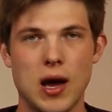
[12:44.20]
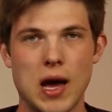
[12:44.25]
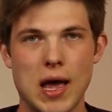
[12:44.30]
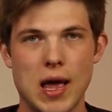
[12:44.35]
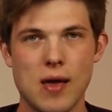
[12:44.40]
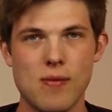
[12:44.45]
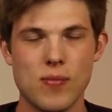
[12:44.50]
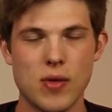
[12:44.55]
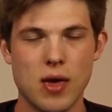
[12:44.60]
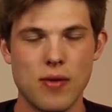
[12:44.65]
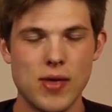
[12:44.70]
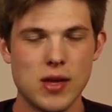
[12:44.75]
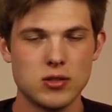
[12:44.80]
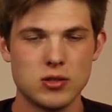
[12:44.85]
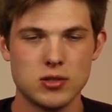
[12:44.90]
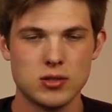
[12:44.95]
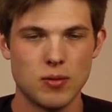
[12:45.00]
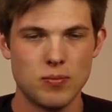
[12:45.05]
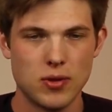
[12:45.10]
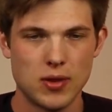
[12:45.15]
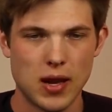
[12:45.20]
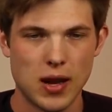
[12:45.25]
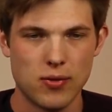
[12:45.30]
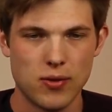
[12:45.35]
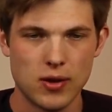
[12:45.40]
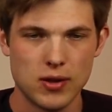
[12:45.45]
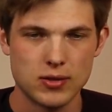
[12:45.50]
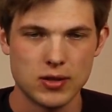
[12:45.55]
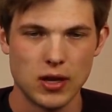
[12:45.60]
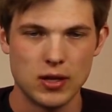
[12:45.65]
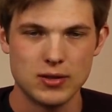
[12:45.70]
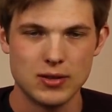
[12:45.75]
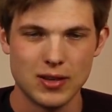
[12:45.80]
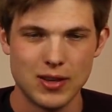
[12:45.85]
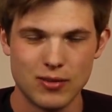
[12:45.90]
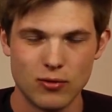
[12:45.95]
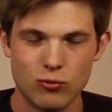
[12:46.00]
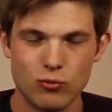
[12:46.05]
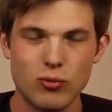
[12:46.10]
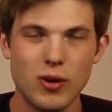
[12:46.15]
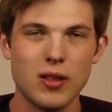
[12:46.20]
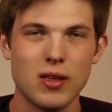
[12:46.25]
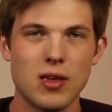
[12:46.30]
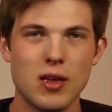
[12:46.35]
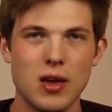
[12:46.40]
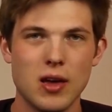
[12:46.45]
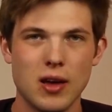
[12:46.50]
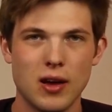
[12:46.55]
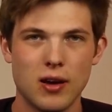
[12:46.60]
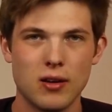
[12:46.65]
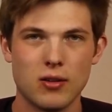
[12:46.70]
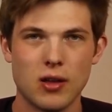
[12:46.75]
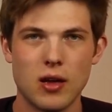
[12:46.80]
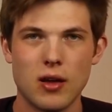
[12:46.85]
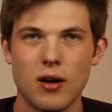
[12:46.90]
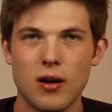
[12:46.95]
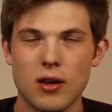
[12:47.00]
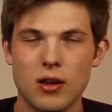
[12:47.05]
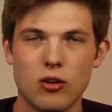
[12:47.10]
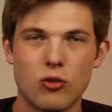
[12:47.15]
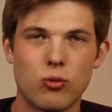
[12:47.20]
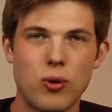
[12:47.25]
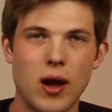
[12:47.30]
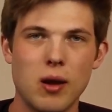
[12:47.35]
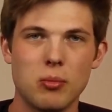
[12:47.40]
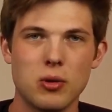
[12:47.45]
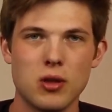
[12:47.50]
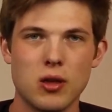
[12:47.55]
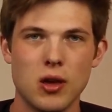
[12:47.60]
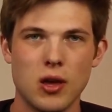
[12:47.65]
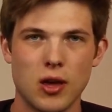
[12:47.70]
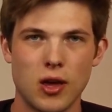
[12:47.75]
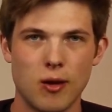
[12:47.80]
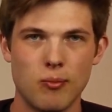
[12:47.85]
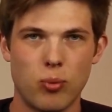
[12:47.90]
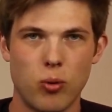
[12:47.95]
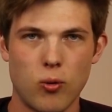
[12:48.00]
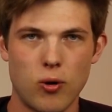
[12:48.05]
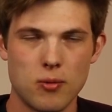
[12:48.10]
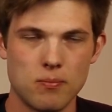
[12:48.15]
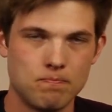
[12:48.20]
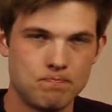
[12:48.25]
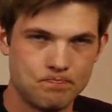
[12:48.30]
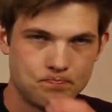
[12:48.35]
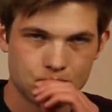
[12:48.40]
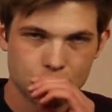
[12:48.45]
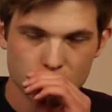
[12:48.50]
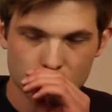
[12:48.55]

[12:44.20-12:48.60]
And that's just something that I think is really incredibly important.